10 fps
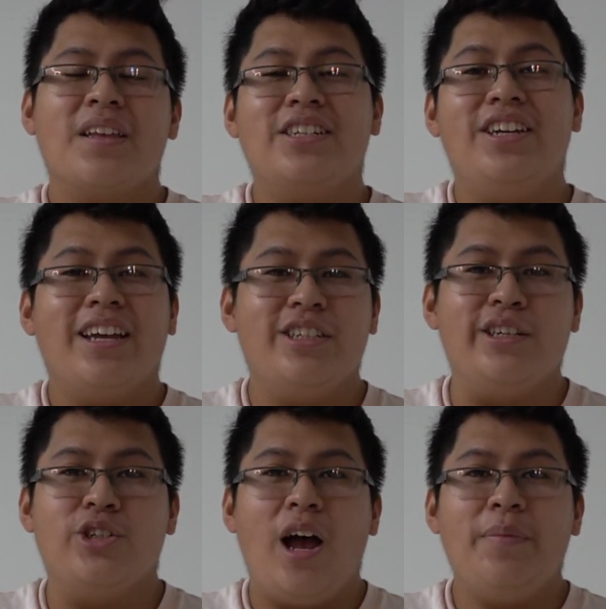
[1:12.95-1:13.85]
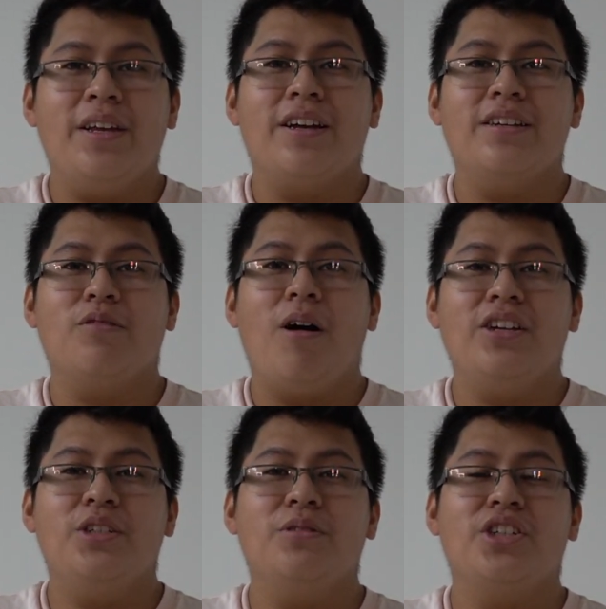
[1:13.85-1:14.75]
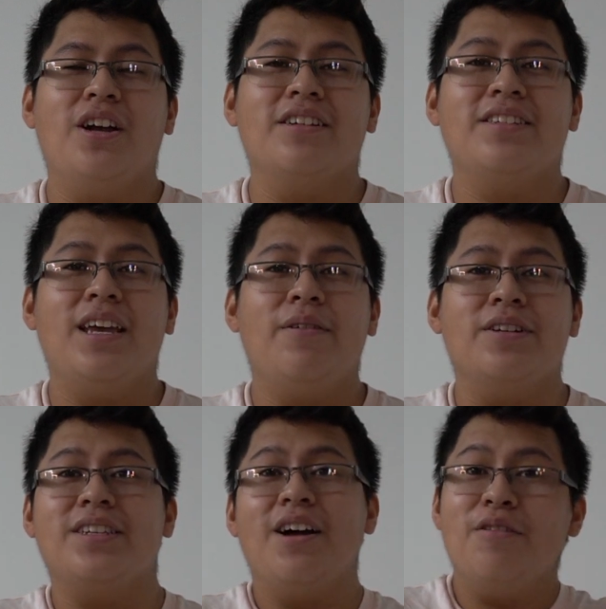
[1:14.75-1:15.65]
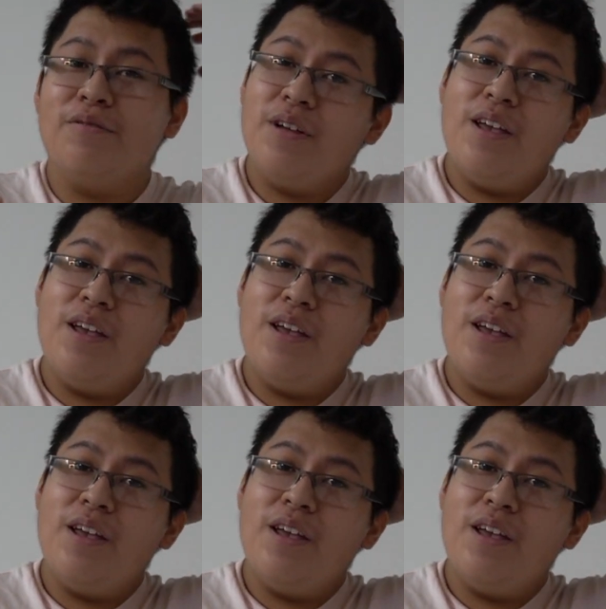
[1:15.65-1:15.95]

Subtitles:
she actually dropped it, because while she was trying to save herself